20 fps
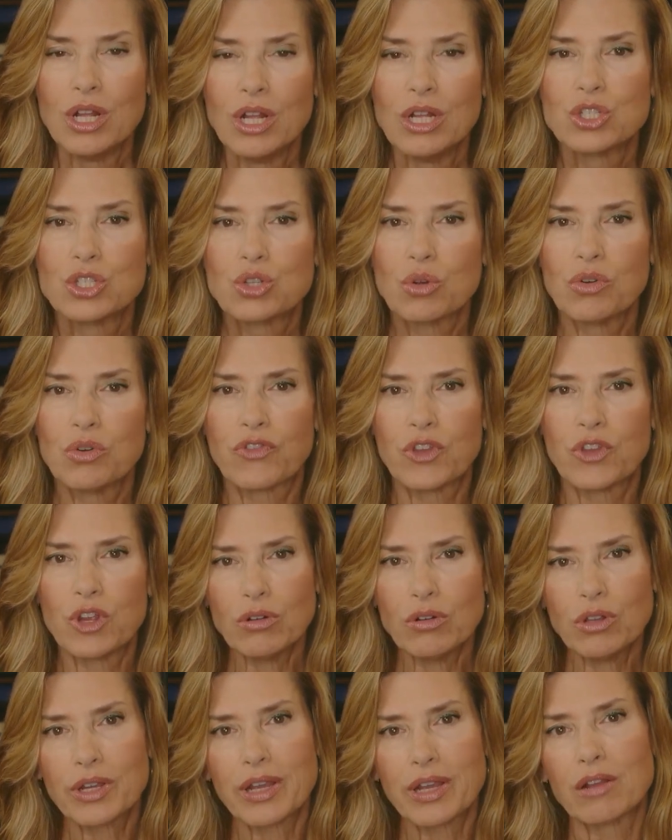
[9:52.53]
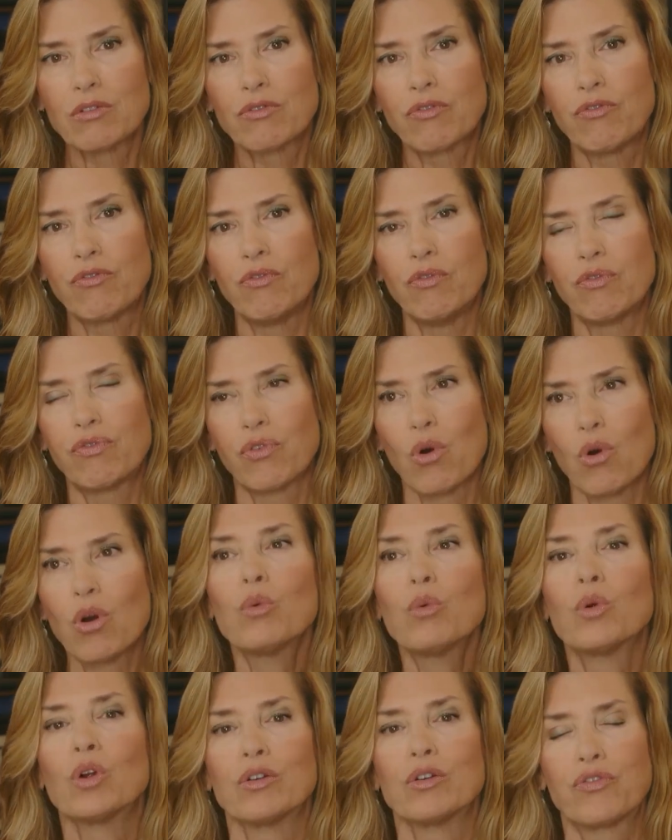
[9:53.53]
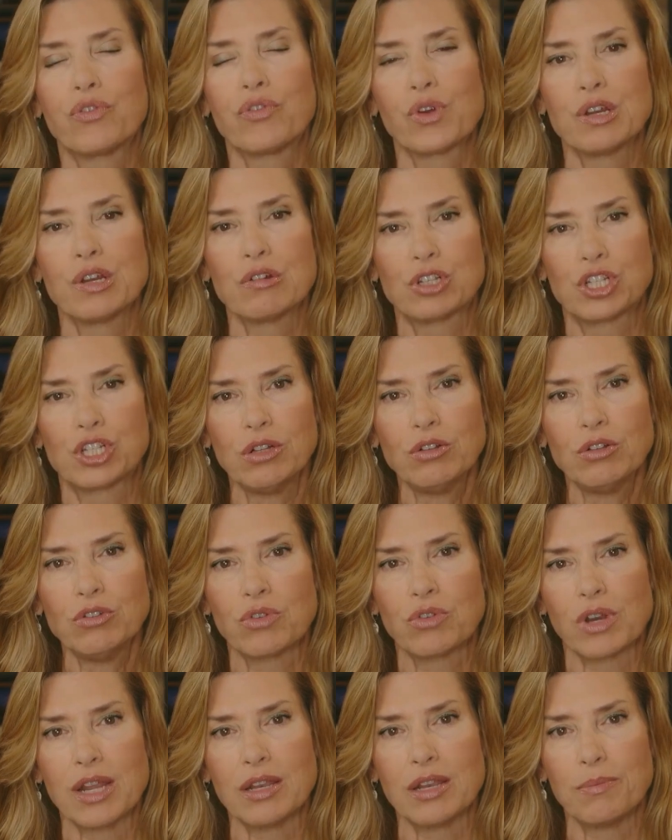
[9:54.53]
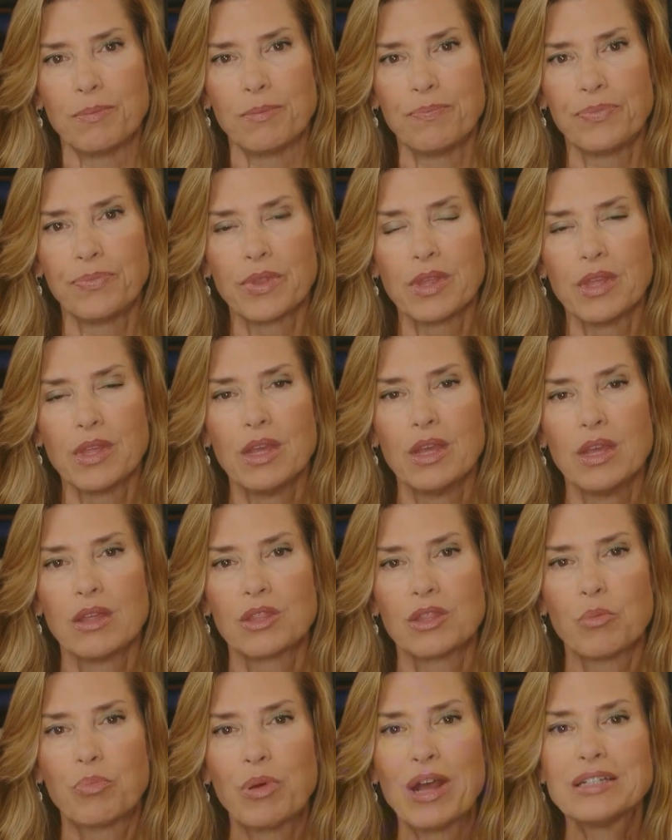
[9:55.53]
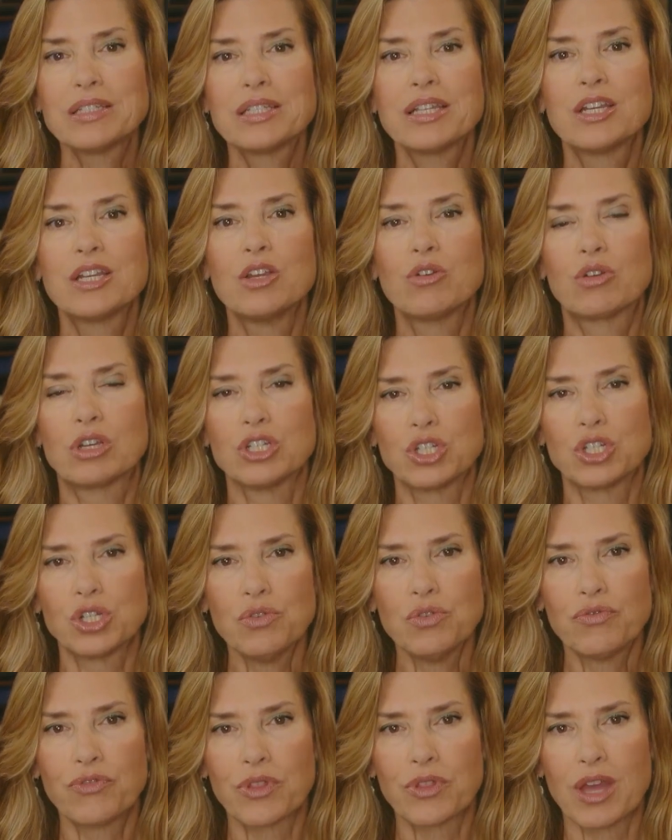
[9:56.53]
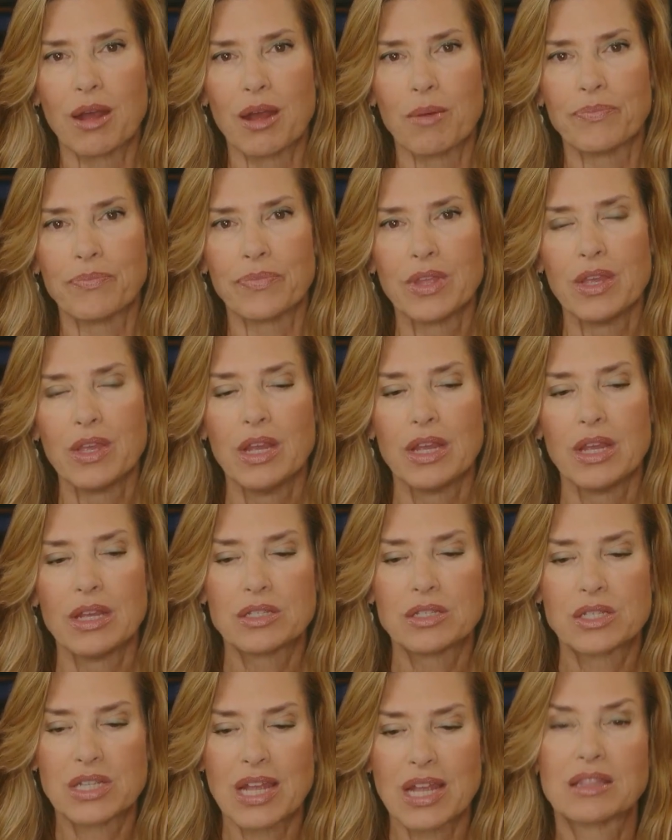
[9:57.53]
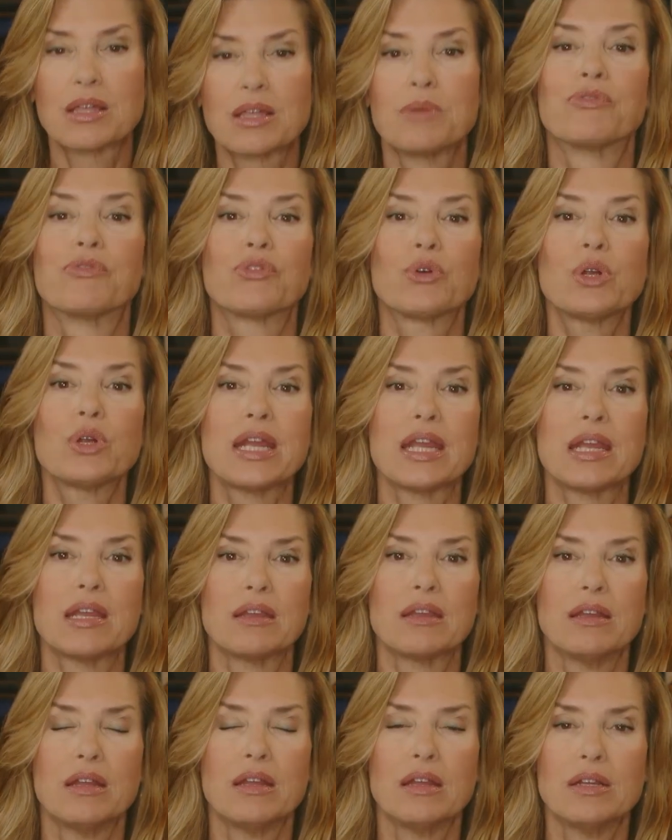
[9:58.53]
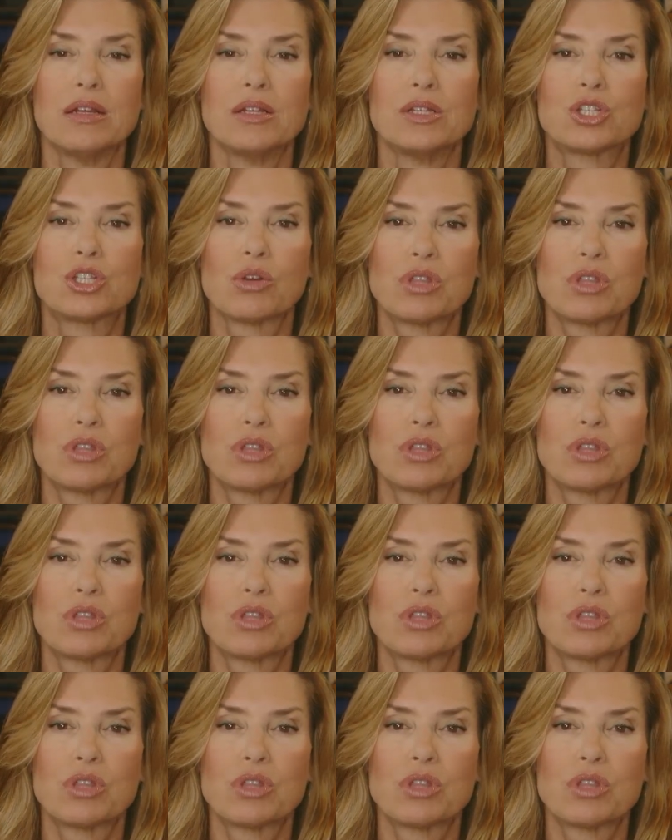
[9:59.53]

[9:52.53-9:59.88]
So if you're looking forward for your children, the best thing you can do for them is set them free so